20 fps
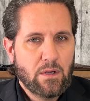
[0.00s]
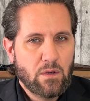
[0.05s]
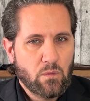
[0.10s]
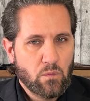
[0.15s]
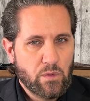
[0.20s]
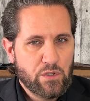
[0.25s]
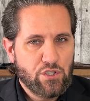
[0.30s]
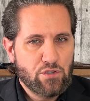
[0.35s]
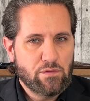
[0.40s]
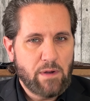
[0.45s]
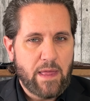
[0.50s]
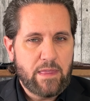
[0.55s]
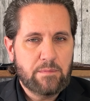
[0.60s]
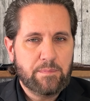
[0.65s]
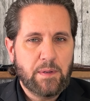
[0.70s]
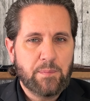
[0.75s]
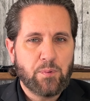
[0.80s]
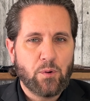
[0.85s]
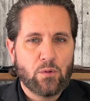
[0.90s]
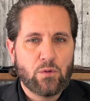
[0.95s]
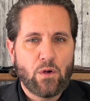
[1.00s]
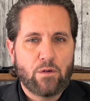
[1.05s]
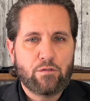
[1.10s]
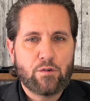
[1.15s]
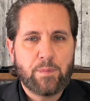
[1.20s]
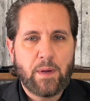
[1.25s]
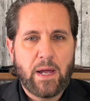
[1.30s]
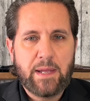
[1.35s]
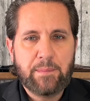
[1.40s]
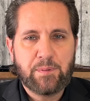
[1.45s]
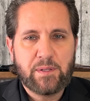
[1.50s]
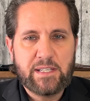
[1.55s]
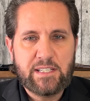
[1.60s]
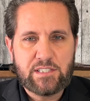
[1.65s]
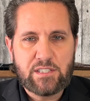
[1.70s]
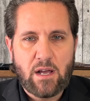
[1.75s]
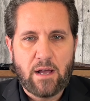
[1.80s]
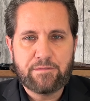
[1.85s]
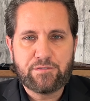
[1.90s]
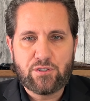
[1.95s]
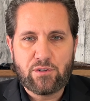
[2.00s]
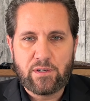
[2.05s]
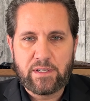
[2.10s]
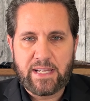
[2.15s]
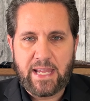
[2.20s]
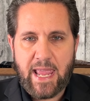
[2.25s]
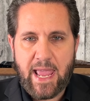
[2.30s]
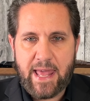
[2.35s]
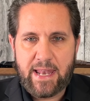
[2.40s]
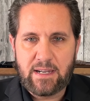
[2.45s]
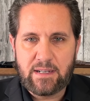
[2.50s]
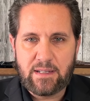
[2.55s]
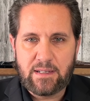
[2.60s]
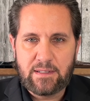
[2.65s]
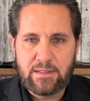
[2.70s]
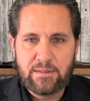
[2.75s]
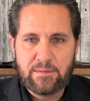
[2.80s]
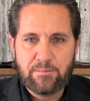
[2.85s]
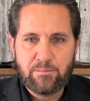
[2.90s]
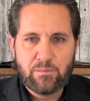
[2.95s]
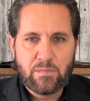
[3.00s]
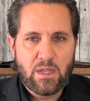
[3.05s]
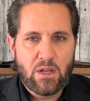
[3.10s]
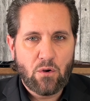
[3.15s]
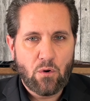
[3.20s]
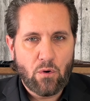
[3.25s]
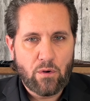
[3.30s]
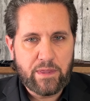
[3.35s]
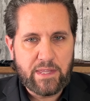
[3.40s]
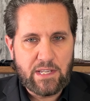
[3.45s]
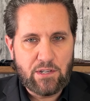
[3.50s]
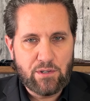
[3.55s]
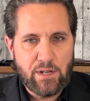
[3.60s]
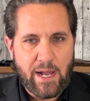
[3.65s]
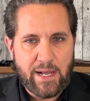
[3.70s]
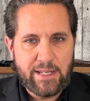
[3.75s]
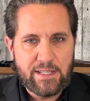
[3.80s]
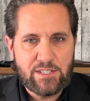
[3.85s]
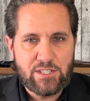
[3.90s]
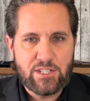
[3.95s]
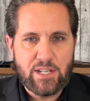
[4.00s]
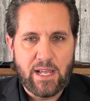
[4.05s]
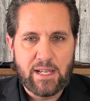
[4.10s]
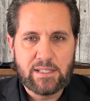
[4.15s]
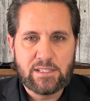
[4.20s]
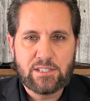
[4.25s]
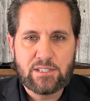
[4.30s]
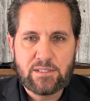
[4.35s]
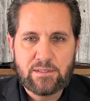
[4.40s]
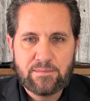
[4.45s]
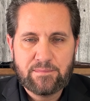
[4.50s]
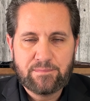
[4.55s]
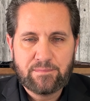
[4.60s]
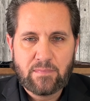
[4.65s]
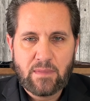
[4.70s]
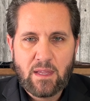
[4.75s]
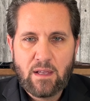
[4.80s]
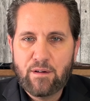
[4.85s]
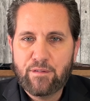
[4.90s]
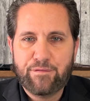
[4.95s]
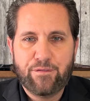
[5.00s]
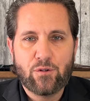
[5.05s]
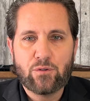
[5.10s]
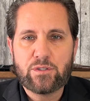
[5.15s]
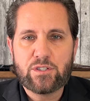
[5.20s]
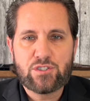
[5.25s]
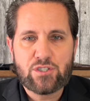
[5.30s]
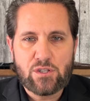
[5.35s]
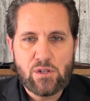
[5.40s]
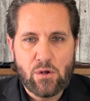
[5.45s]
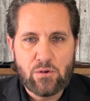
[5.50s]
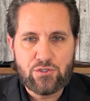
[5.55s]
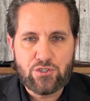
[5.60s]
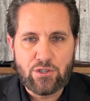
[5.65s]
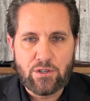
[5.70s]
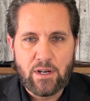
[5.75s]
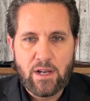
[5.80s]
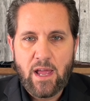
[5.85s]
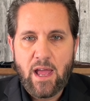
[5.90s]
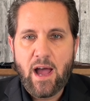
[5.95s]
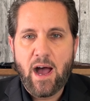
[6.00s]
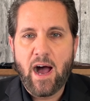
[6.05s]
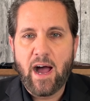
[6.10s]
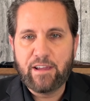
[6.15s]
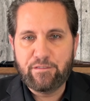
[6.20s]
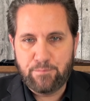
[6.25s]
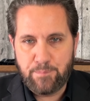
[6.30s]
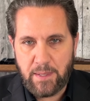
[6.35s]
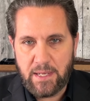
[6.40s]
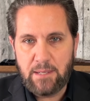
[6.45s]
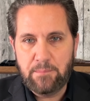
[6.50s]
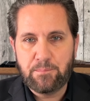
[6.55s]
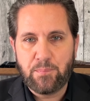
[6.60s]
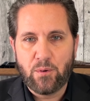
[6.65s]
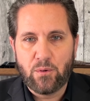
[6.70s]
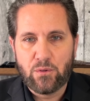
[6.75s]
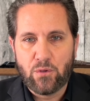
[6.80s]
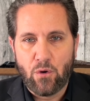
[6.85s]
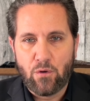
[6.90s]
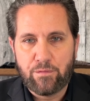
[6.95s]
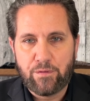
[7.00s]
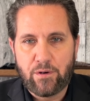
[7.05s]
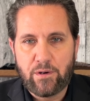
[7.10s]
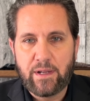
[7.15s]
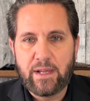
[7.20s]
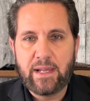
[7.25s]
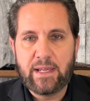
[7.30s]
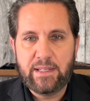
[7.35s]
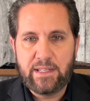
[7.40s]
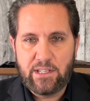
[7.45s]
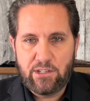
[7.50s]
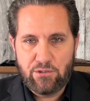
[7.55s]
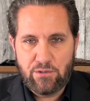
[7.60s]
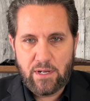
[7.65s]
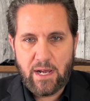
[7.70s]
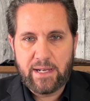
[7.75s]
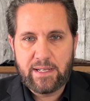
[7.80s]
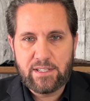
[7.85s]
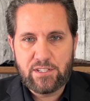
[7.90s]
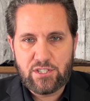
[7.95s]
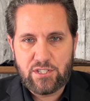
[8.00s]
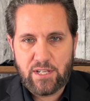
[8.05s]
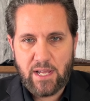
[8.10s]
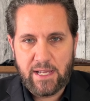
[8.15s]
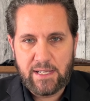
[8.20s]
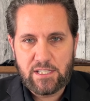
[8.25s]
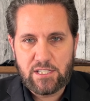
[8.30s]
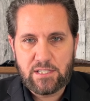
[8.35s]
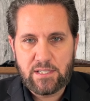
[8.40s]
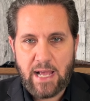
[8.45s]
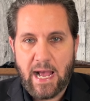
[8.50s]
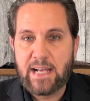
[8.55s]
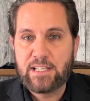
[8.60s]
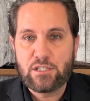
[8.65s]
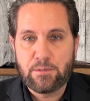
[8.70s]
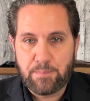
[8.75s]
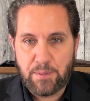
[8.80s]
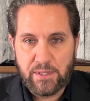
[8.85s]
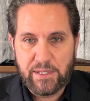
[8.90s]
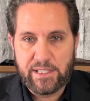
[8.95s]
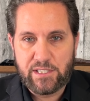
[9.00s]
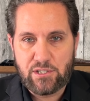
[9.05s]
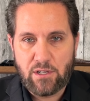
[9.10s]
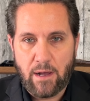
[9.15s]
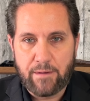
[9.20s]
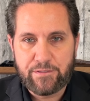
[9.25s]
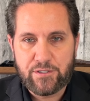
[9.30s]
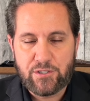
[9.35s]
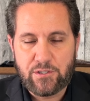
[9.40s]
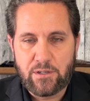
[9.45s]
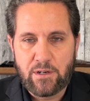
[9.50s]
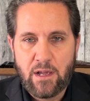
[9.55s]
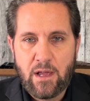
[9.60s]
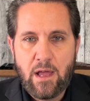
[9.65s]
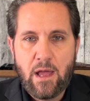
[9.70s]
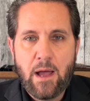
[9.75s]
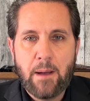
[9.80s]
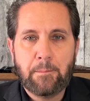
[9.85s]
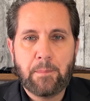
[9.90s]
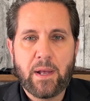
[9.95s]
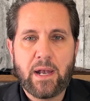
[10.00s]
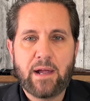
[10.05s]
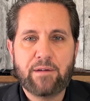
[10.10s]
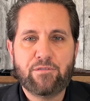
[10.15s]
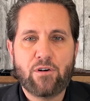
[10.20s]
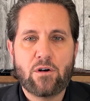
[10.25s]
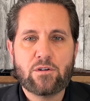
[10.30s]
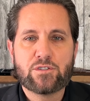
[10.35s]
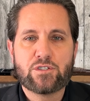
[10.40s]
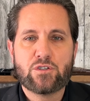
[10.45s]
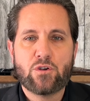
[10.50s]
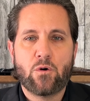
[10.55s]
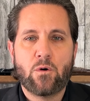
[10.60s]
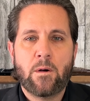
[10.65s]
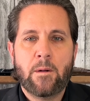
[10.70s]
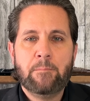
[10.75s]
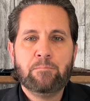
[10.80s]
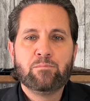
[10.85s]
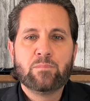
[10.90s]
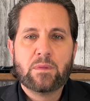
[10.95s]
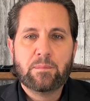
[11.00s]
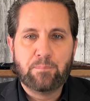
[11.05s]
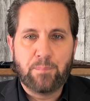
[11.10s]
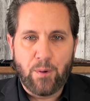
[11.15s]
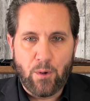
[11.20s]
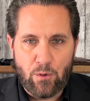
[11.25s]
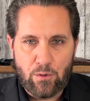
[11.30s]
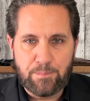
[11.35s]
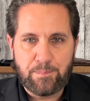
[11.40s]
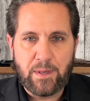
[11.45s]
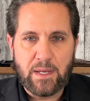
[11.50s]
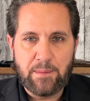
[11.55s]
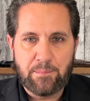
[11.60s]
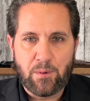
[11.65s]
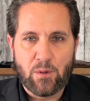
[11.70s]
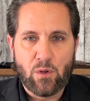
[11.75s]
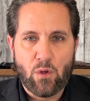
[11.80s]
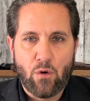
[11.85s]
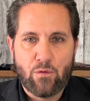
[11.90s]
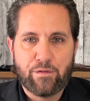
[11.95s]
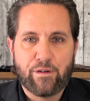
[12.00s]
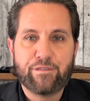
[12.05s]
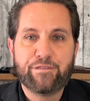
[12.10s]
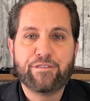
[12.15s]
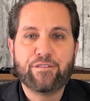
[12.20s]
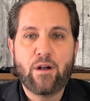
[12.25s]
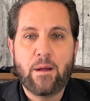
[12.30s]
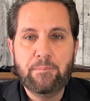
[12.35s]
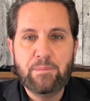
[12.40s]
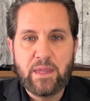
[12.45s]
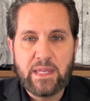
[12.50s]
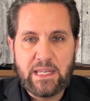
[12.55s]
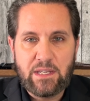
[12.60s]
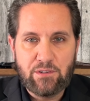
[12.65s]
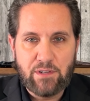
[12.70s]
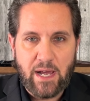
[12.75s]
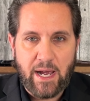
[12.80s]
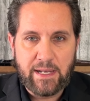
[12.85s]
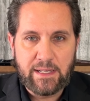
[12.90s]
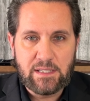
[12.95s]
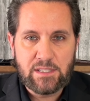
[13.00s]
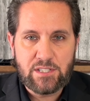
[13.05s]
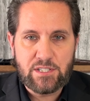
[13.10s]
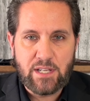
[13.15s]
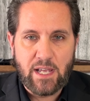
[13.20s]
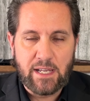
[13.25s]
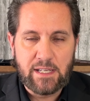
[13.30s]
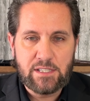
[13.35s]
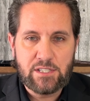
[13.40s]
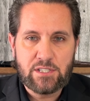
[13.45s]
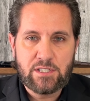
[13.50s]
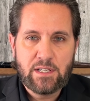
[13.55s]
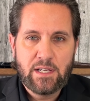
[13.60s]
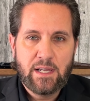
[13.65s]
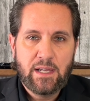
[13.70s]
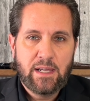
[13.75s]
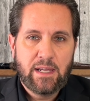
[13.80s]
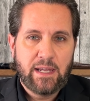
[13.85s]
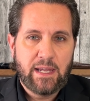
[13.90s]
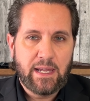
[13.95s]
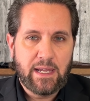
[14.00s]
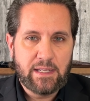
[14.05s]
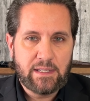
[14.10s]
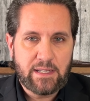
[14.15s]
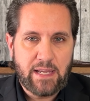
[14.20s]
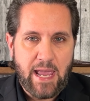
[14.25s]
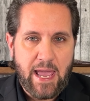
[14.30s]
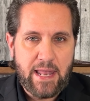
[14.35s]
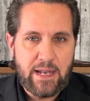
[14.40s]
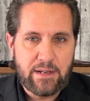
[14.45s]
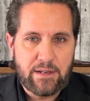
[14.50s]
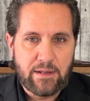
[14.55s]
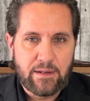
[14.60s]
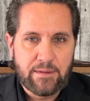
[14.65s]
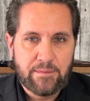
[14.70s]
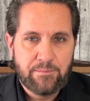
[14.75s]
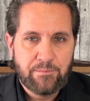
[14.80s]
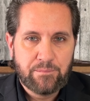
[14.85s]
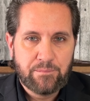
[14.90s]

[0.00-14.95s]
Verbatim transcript: Would you rather be pulled over by a police officer in Canada or the United States? Full disclosure, I've been pulled over in the United States as a police officer, but I've also pulled people over from the United States in Canada.